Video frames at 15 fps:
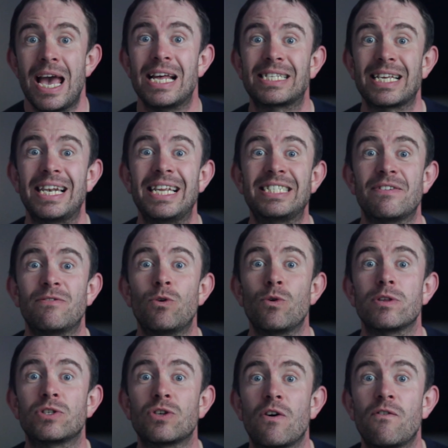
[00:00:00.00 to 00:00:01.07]
It's a list of all
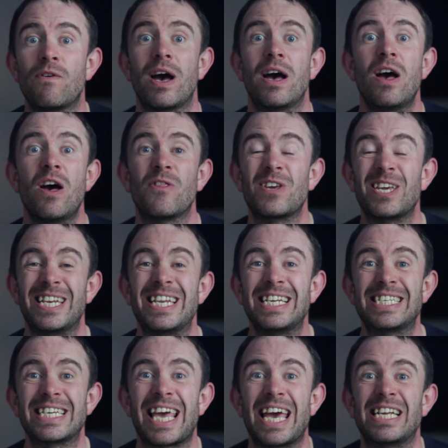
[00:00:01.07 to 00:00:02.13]
the software that you
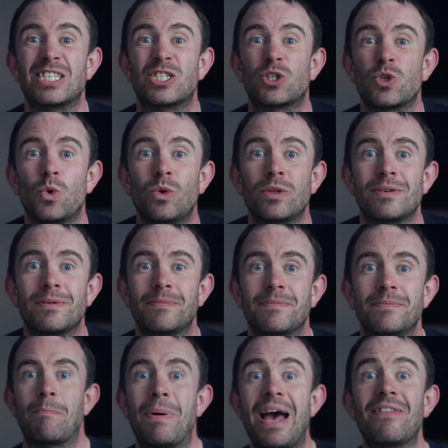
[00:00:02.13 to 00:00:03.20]
need to get installed.
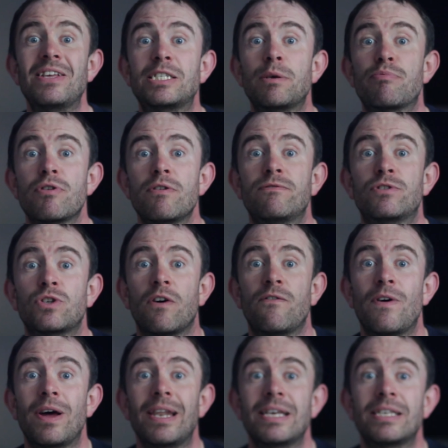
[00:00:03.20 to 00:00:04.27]
Pair this approved
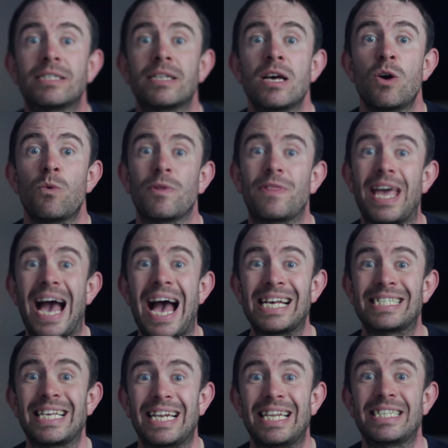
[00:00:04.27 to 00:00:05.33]
software list with the
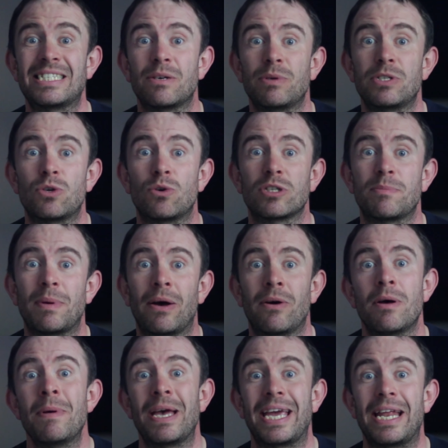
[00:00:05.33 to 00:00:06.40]
asset list that we talked
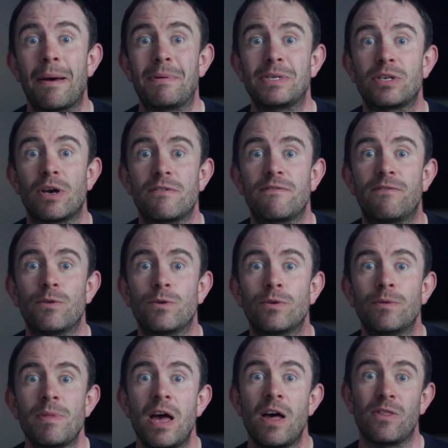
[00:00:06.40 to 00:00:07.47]
about in episode
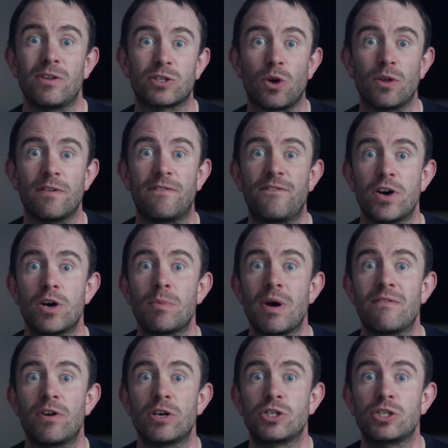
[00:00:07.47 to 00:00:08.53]
4, that's got the
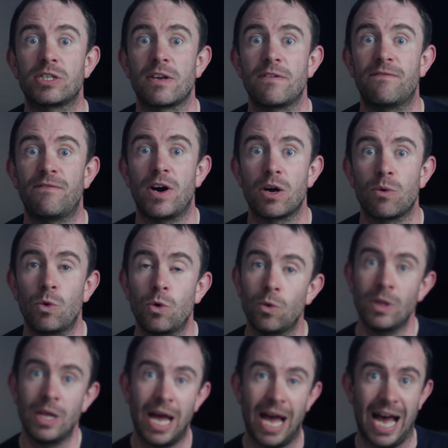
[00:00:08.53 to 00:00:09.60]
firmware versions of your
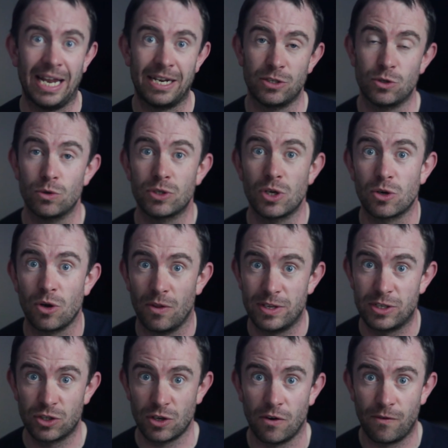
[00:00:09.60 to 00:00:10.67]
firewall and it's also got
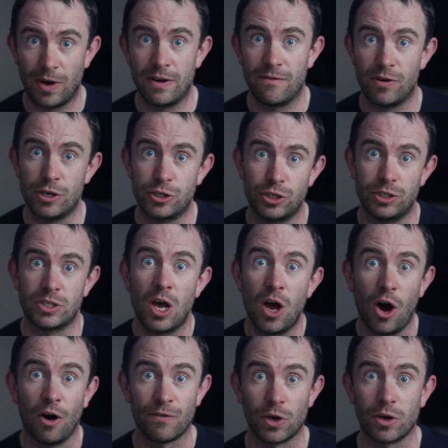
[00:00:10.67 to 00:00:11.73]
the software versions
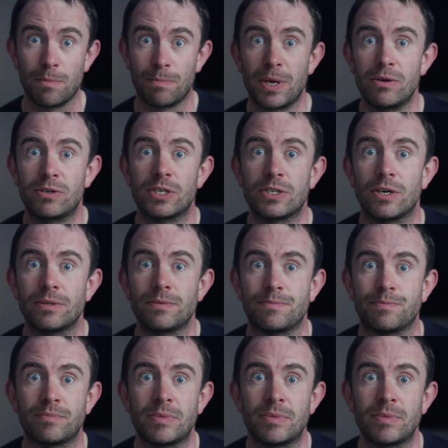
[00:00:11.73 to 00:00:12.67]
of your computers on,